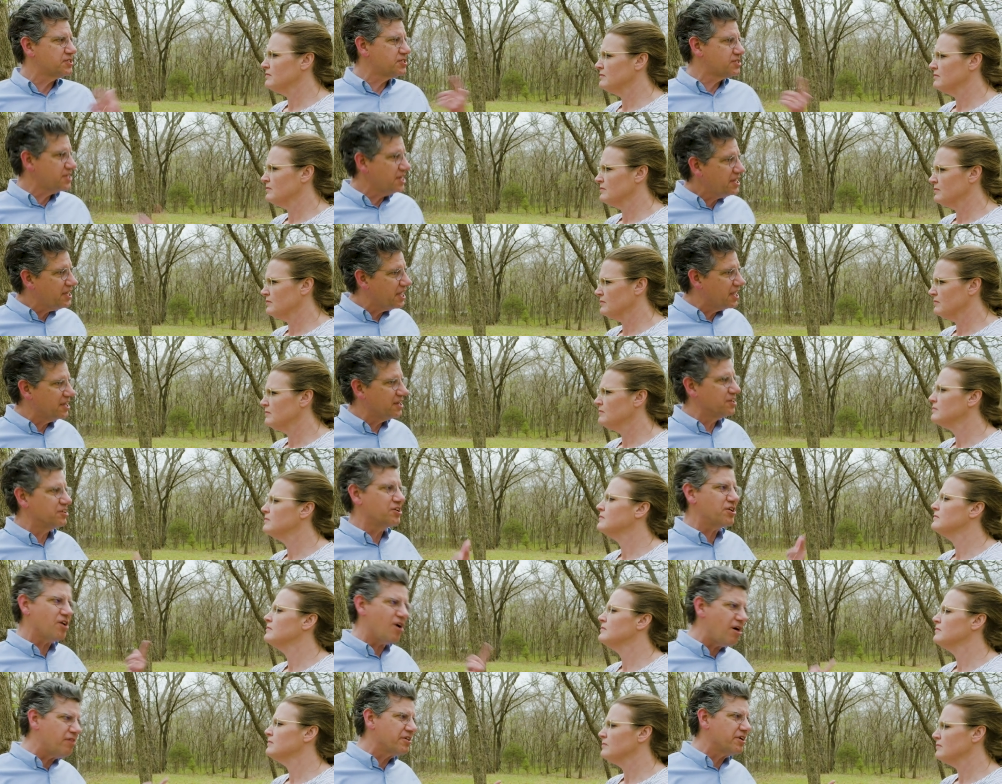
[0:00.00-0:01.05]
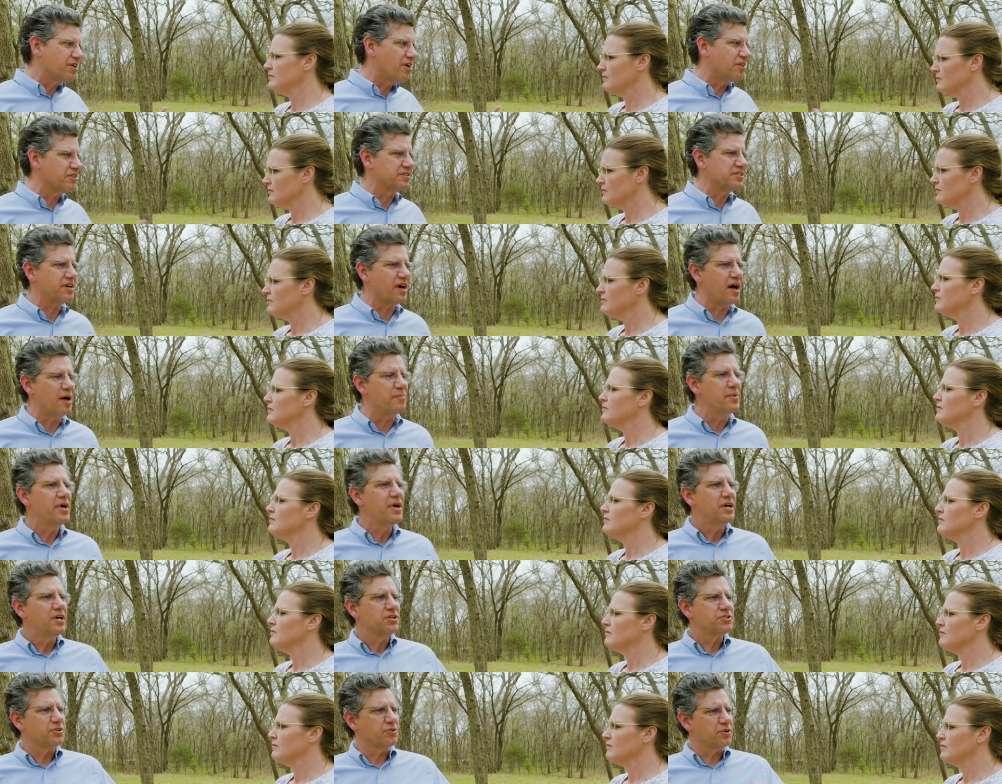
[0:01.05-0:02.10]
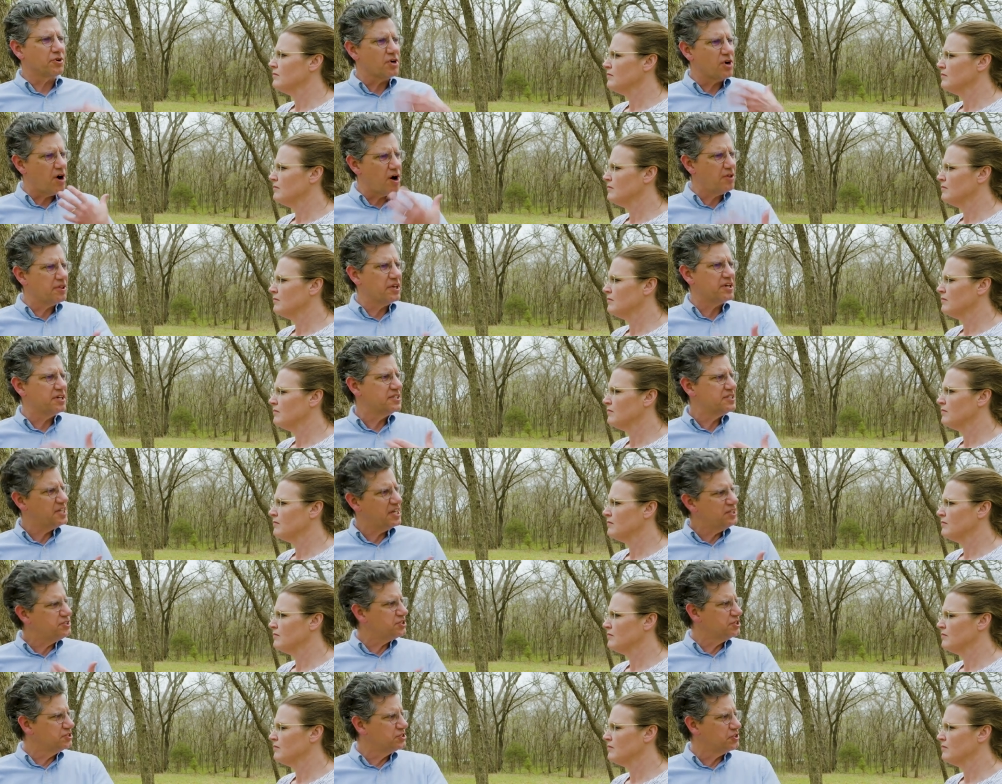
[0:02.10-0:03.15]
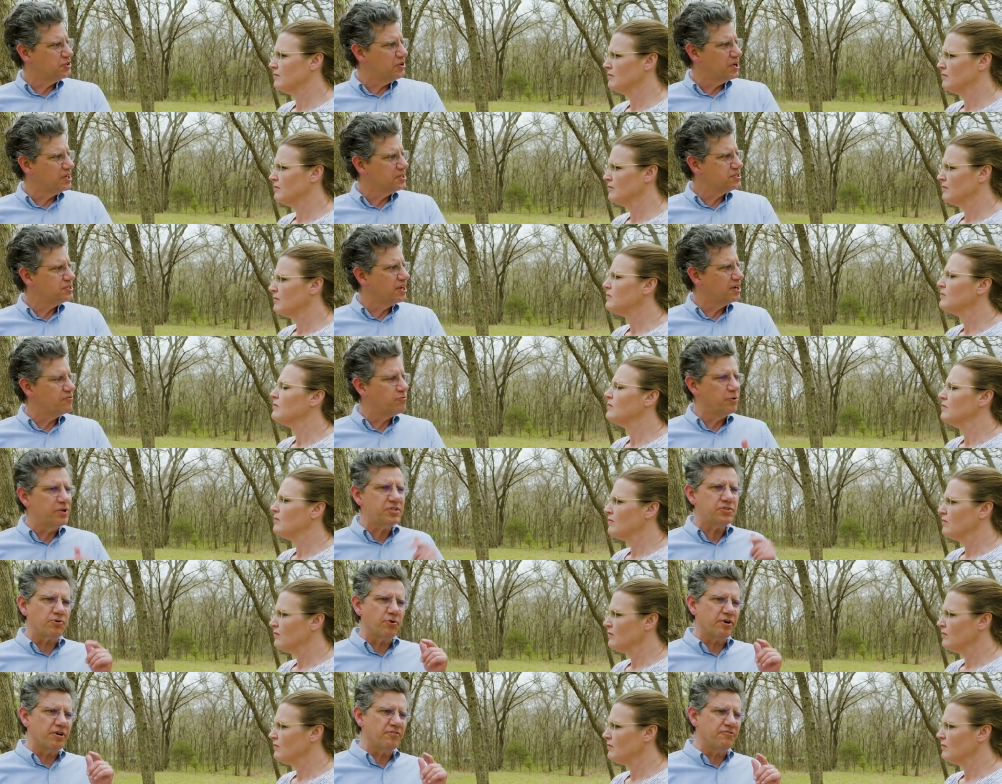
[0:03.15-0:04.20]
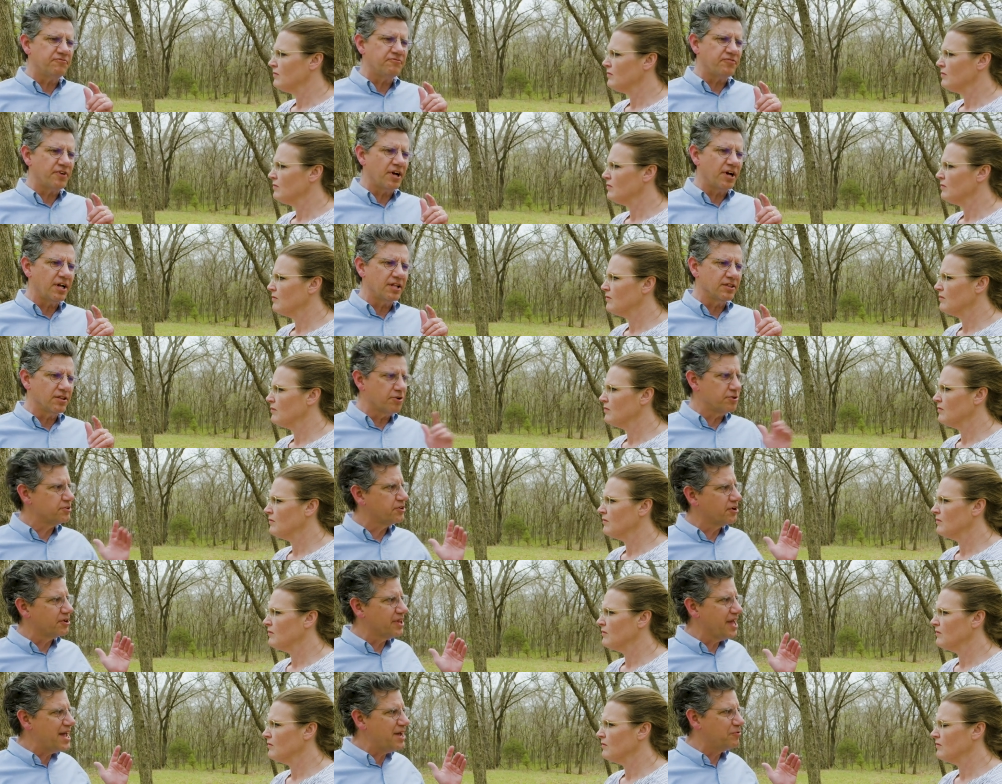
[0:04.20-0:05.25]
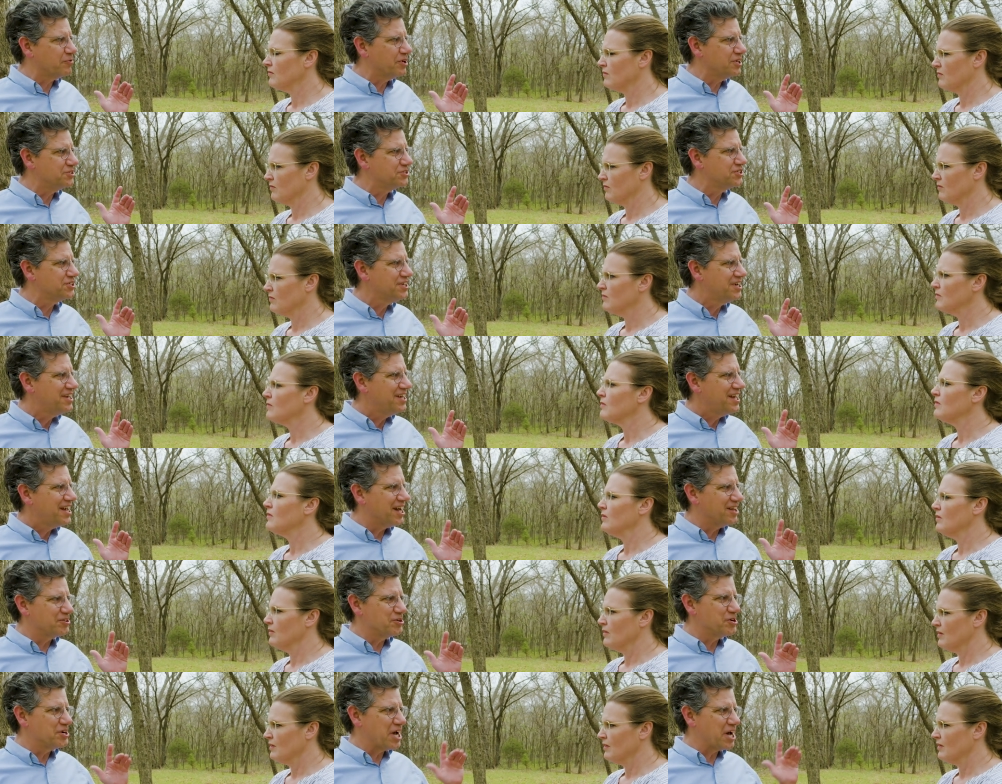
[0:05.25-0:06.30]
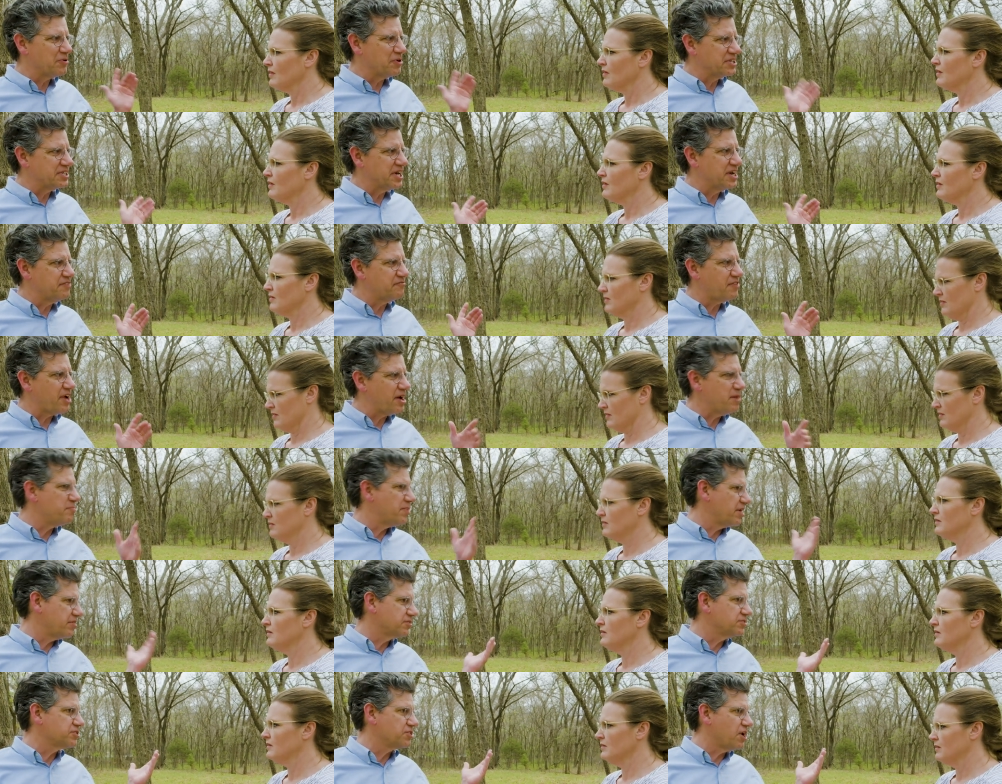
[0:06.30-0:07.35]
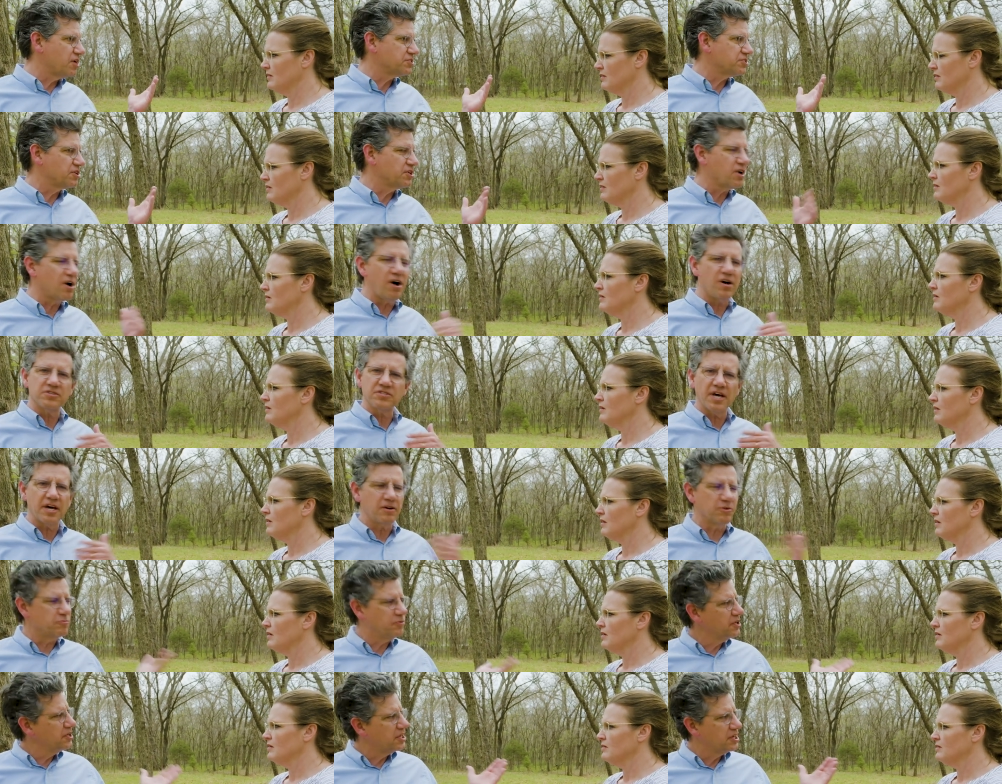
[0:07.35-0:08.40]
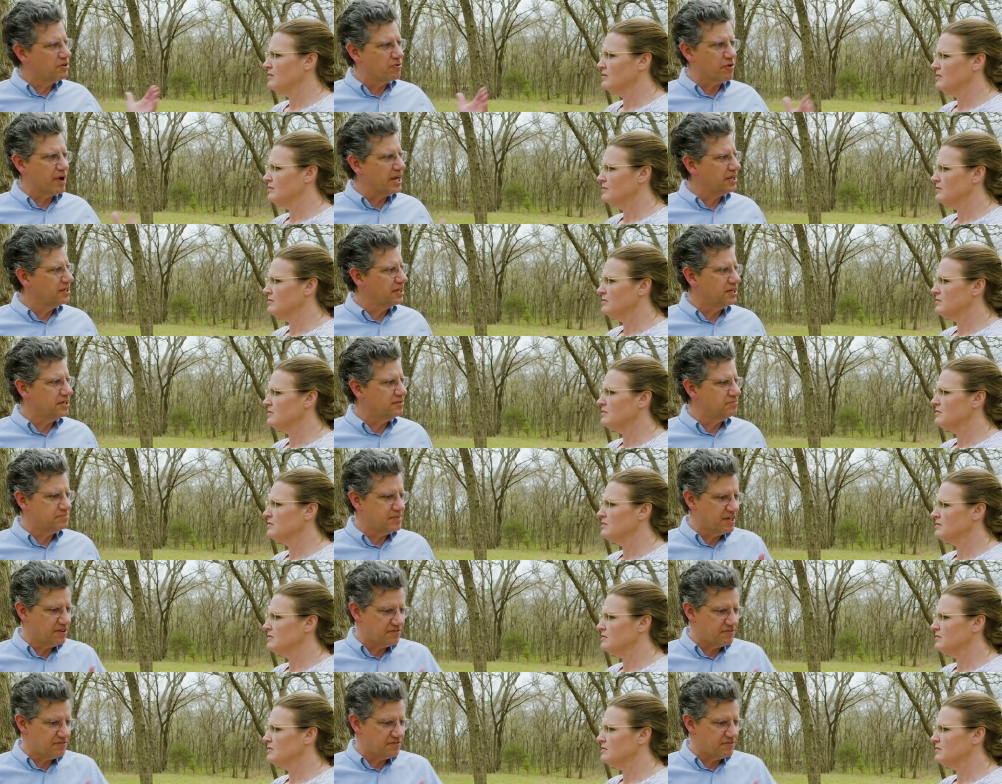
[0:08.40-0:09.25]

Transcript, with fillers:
Speaker 1: singing and calling all the time. So they're calling attention to us. And if we sort of uh, learn their language and learn how to identify them by their songs and calls, that can really greatly